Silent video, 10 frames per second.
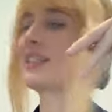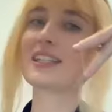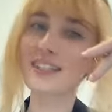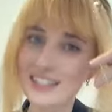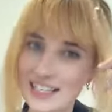
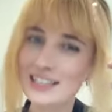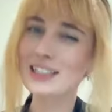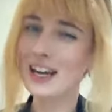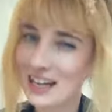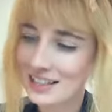16
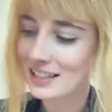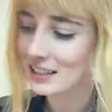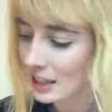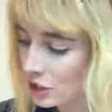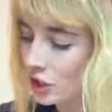to
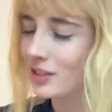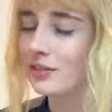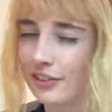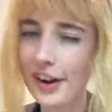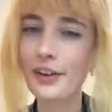18 inches,
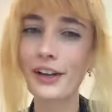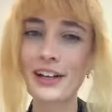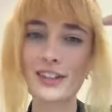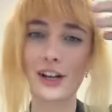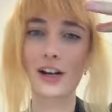final
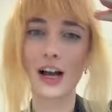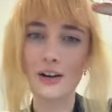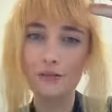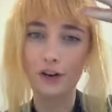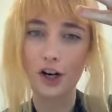answer
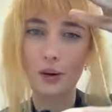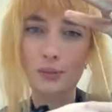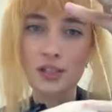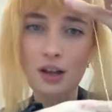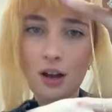
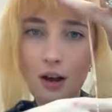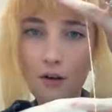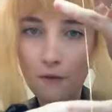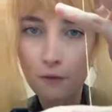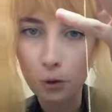confirmed
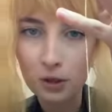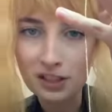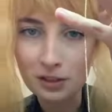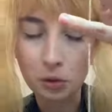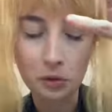for
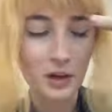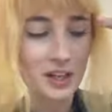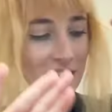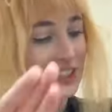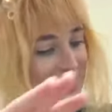this gold one.